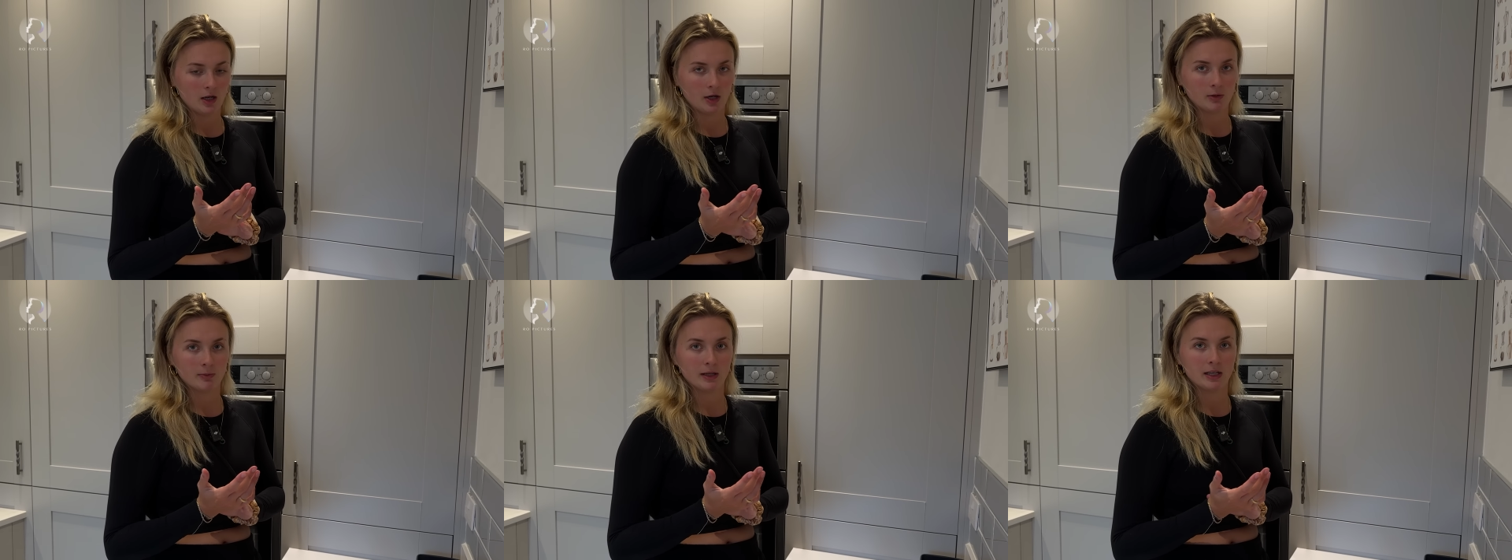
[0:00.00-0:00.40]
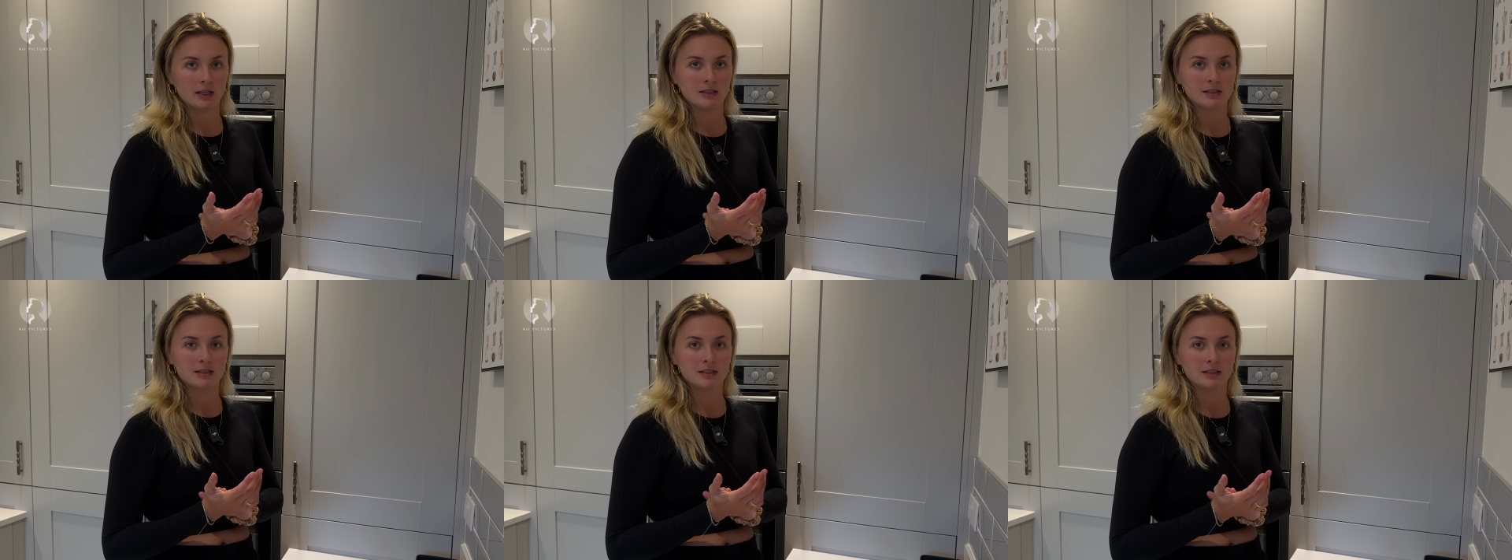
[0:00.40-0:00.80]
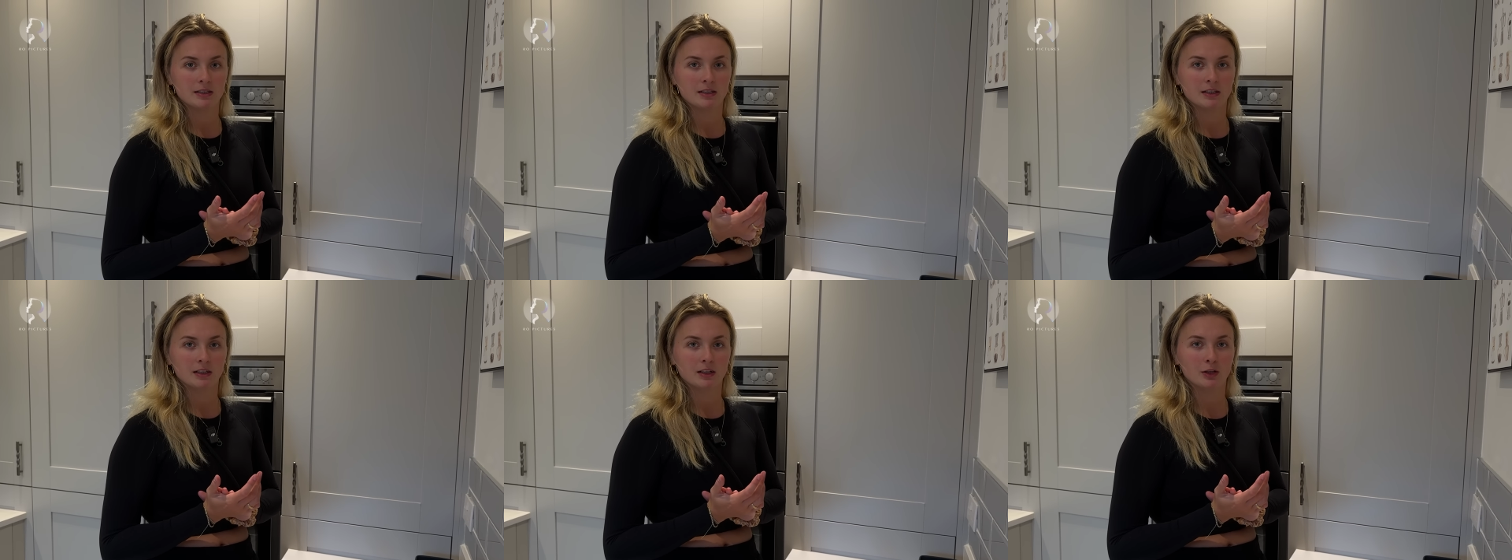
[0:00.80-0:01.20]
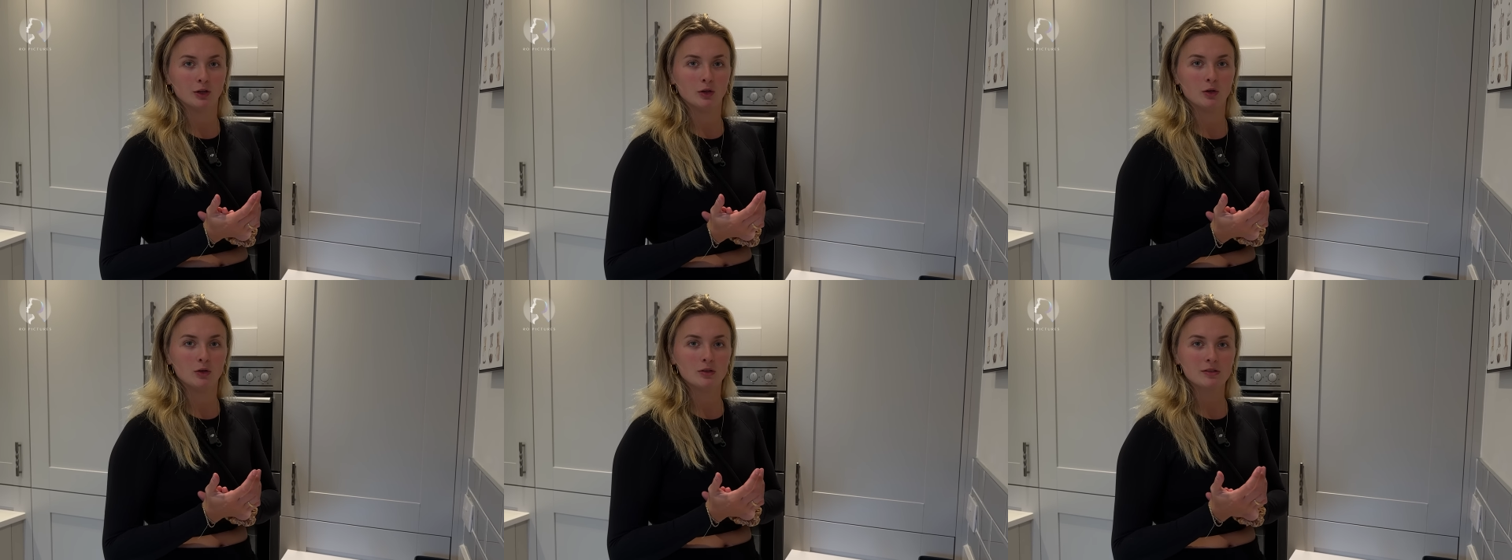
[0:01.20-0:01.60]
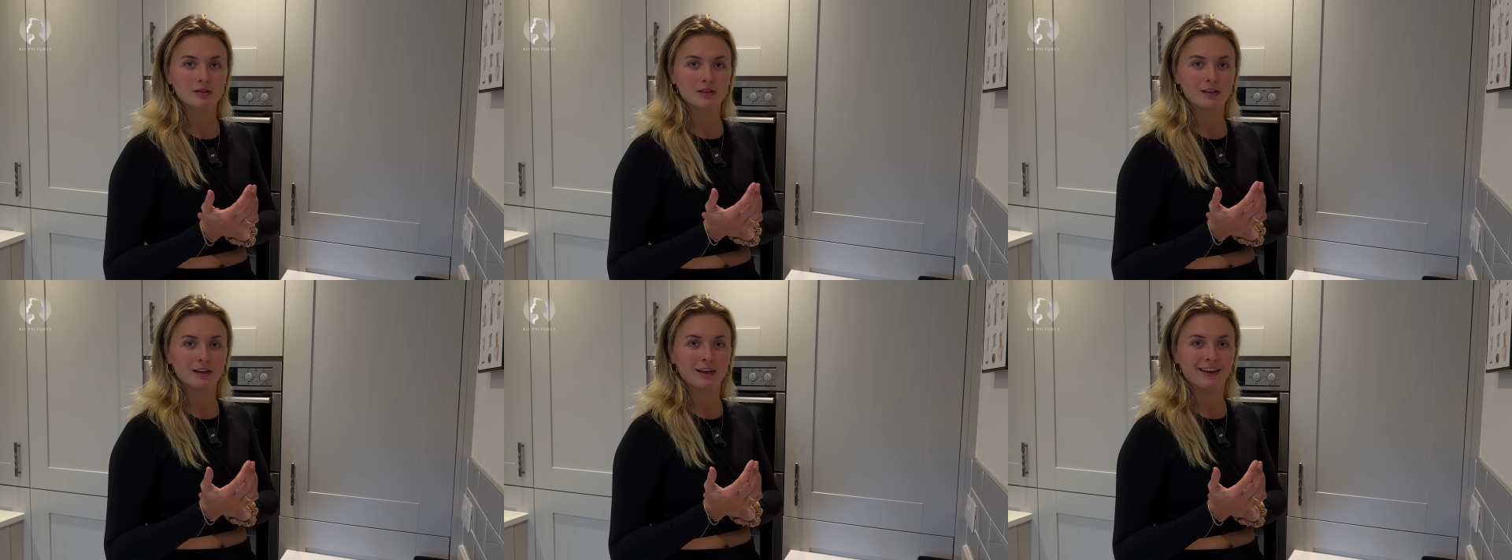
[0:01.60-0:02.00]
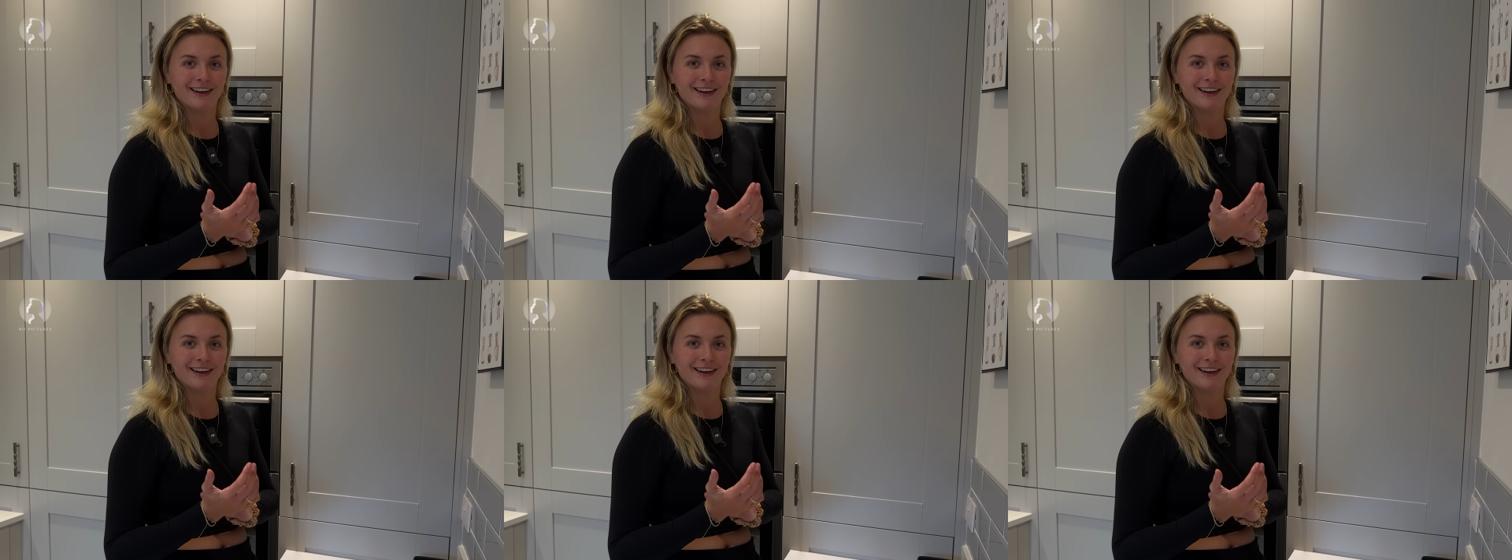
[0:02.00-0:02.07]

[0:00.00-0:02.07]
homemade claws,